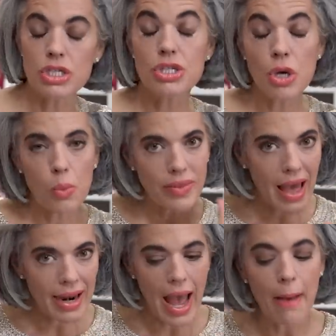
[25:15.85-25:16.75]
So when
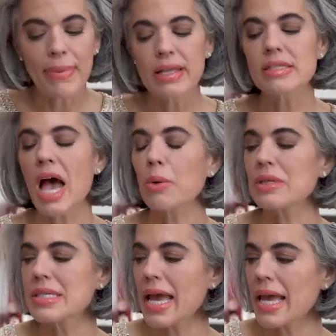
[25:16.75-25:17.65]
that happens, I
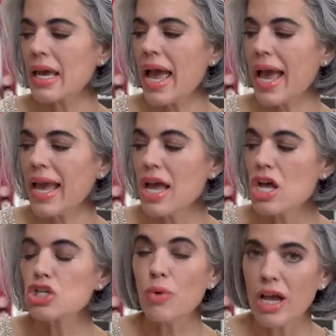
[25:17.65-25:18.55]
will take a
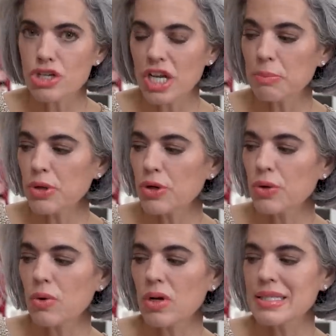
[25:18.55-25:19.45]
dry
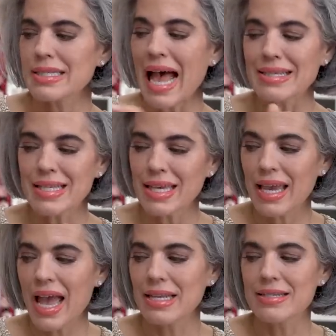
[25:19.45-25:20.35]
shampoo,
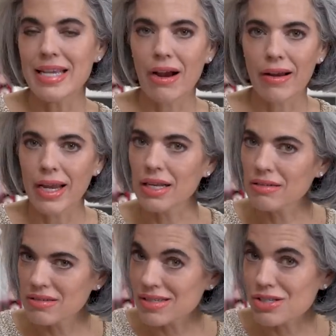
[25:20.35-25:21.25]
Sassy and
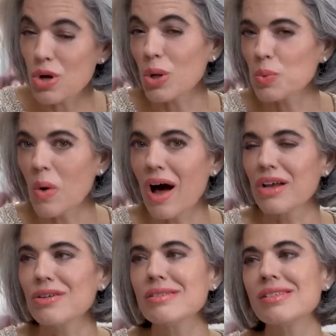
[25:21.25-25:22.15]
Daring. This is called
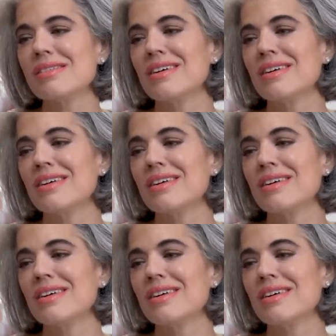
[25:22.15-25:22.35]
Wild.